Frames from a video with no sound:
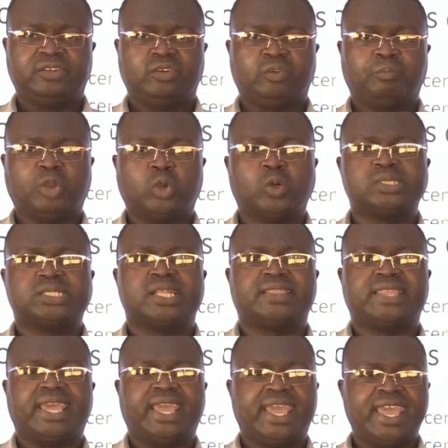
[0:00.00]
Because
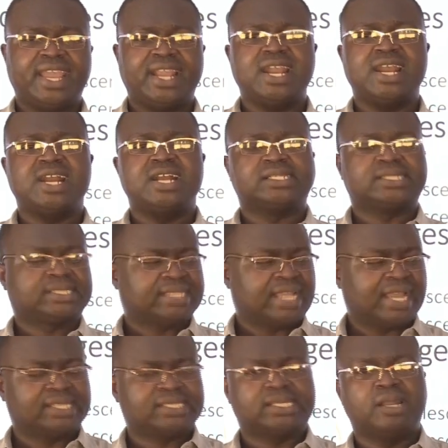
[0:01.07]
the egg
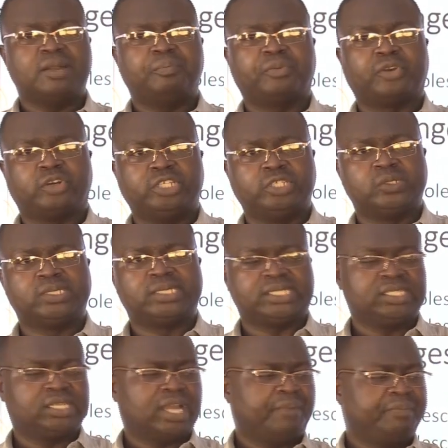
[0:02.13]
starts
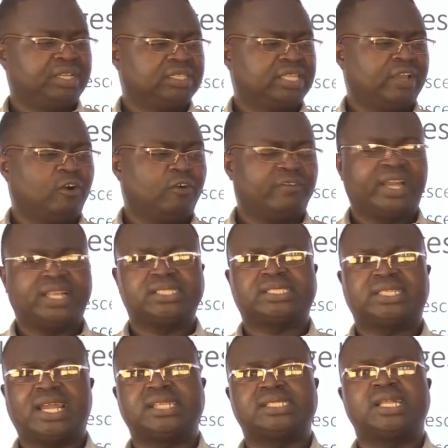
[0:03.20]
producing, the ovary
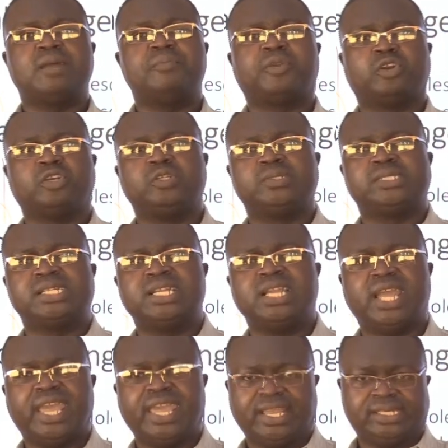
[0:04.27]
starts producing
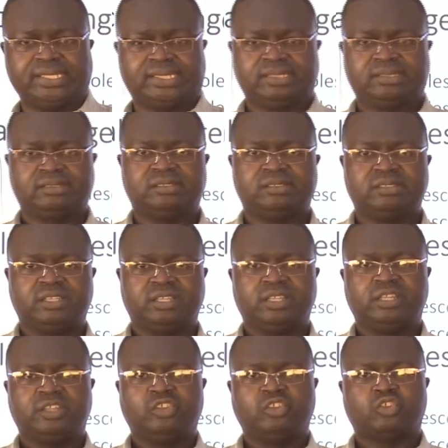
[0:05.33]
eggs.
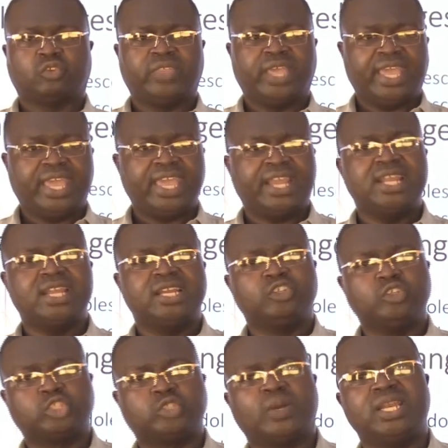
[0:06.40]
So the egg
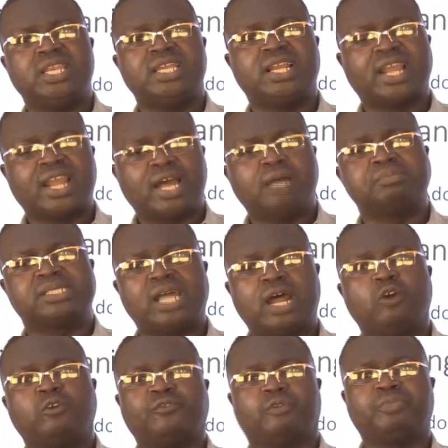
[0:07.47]
usually comes
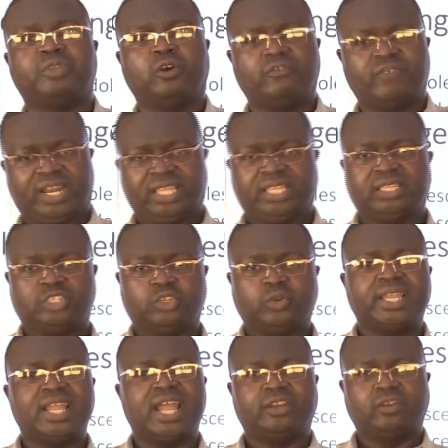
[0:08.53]
out from the ovary
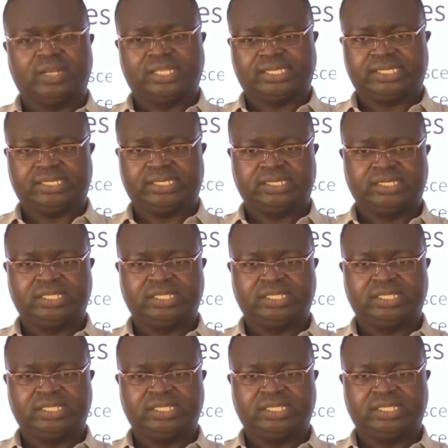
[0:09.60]
during adolescence.